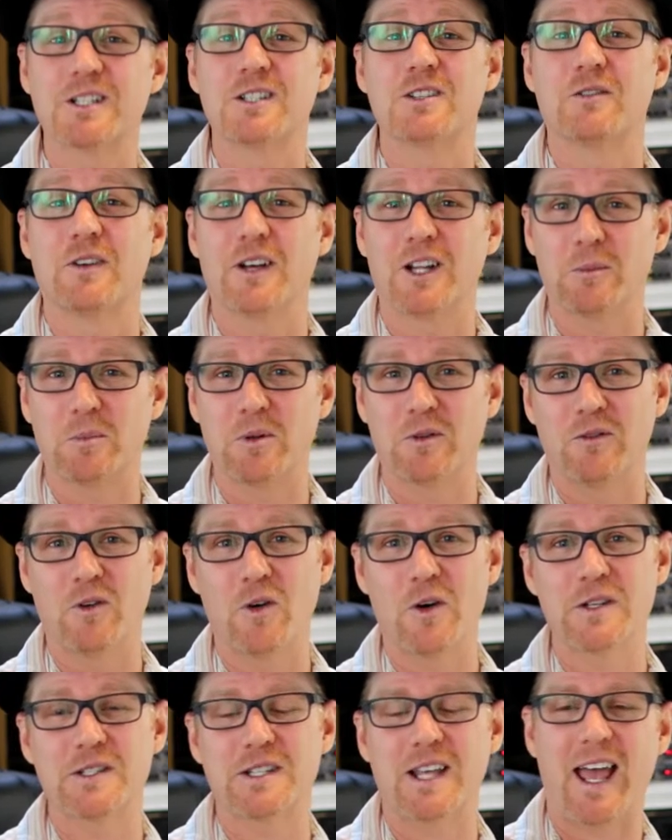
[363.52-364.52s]
to develop your
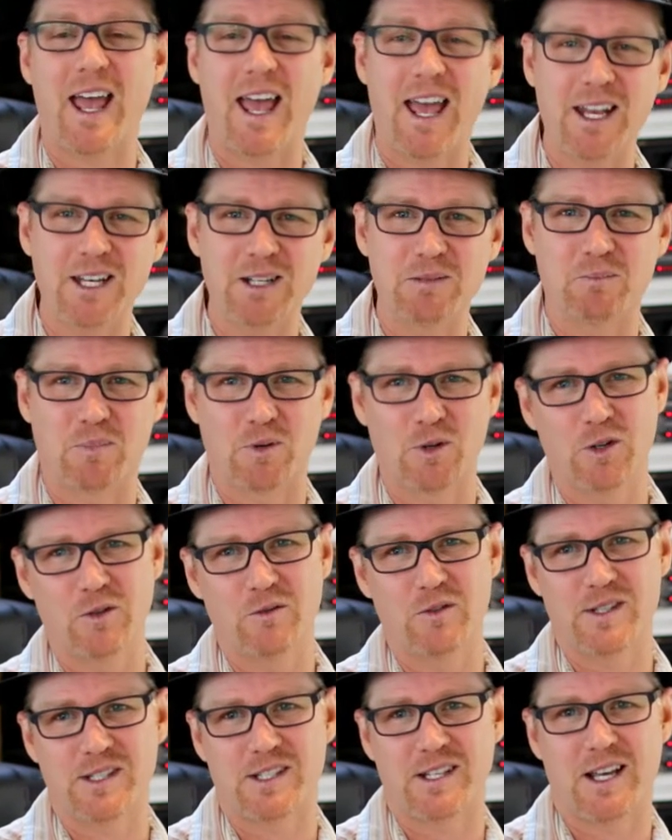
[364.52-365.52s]
voice and
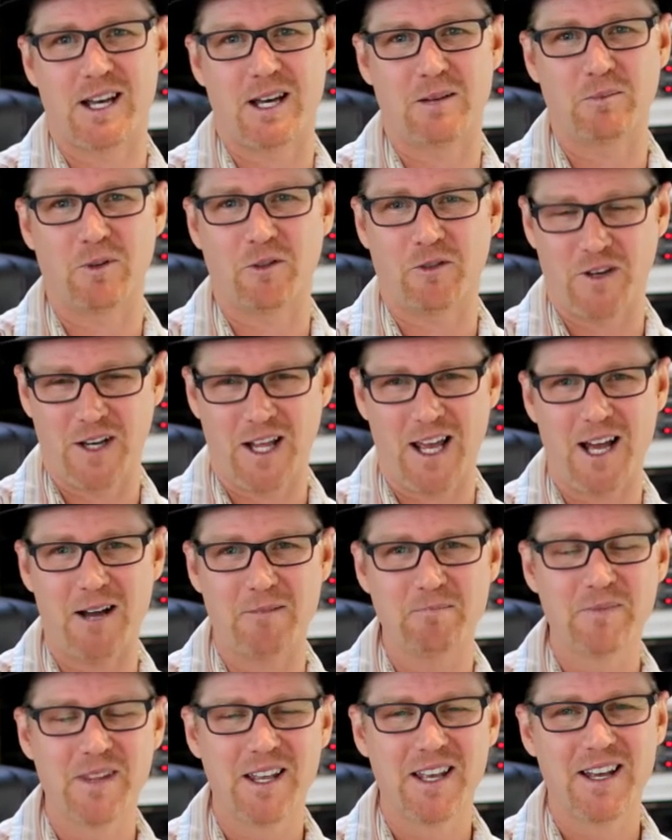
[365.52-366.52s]
improve your sound. But for
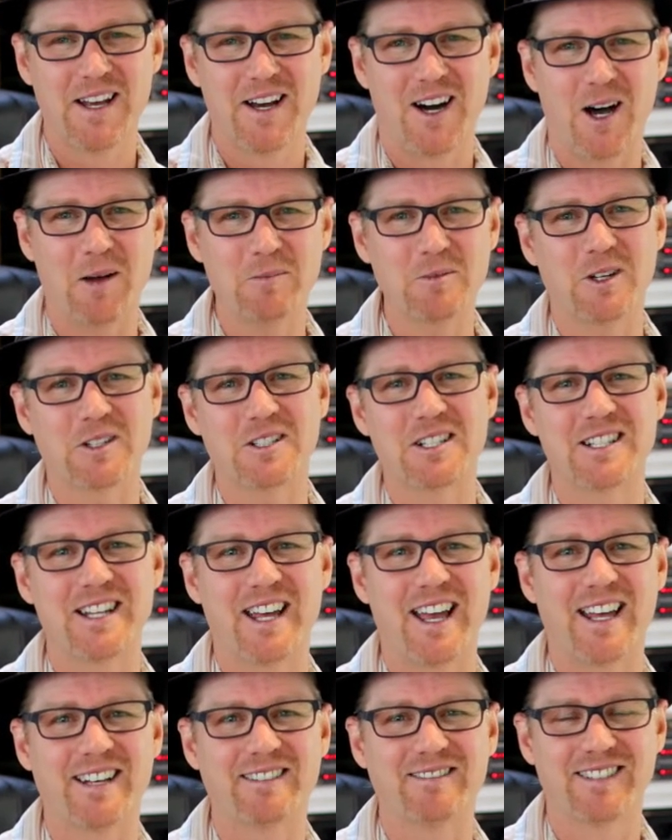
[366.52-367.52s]
now, I'm Dr.
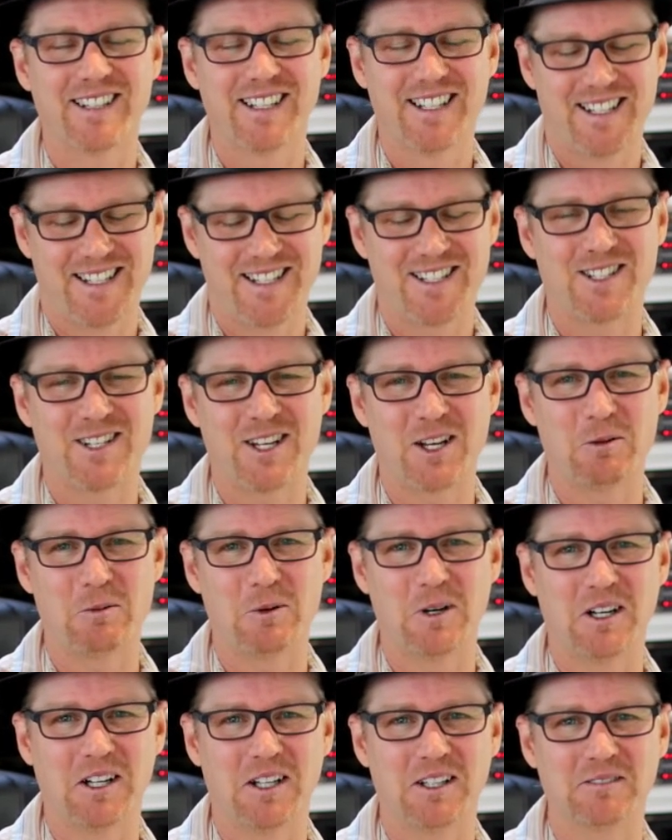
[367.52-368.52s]
Dan. Sing
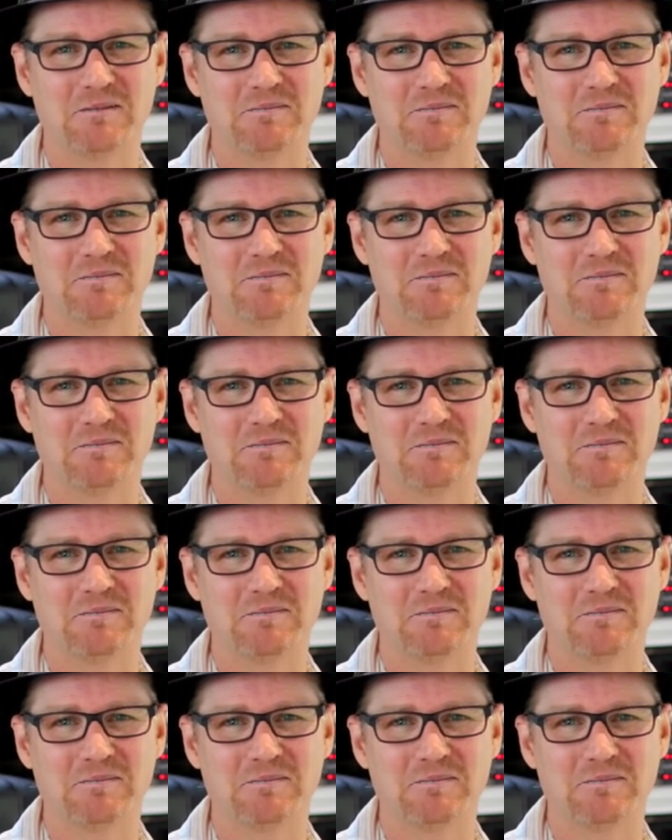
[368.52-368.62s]
well.